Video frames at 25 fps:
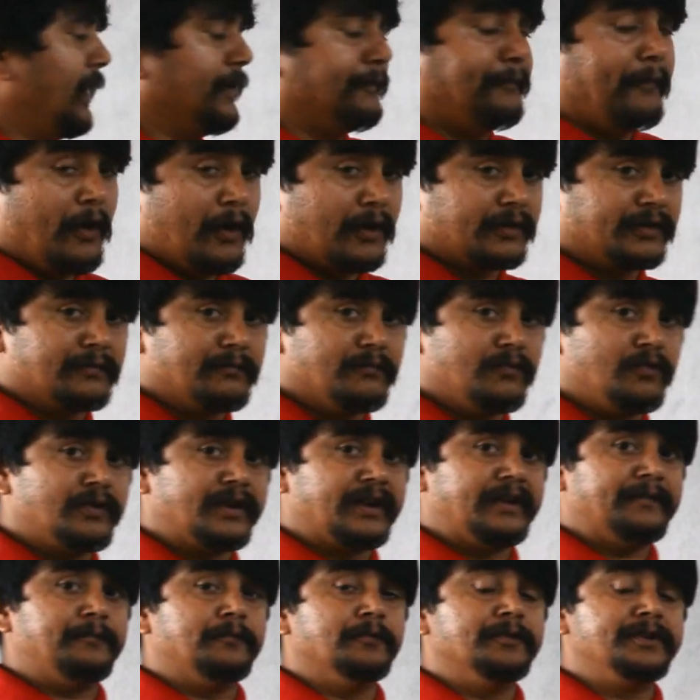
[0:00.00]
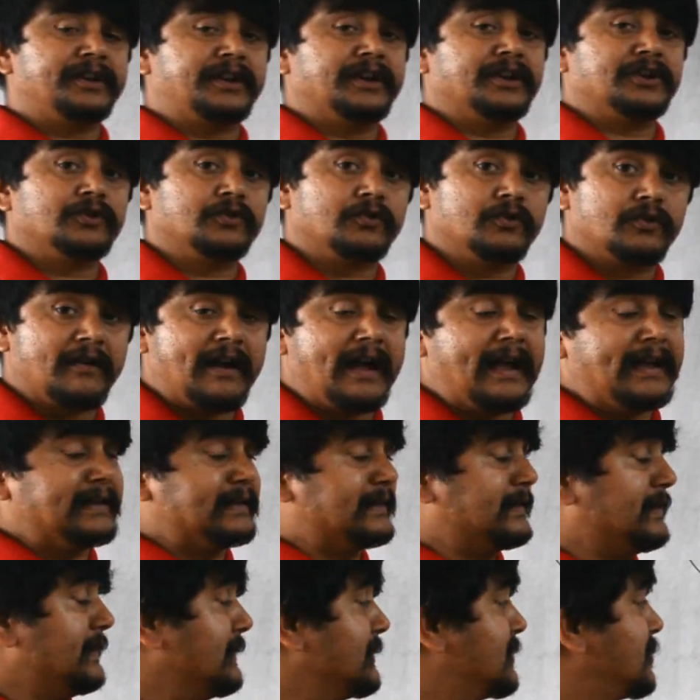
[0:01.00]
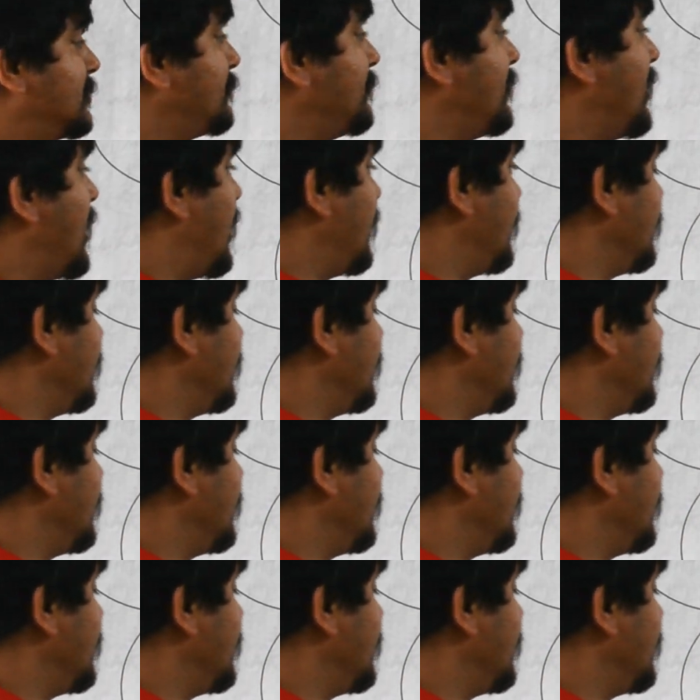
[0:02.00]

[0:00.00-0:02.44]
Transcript: And furthermore, if we categorize these three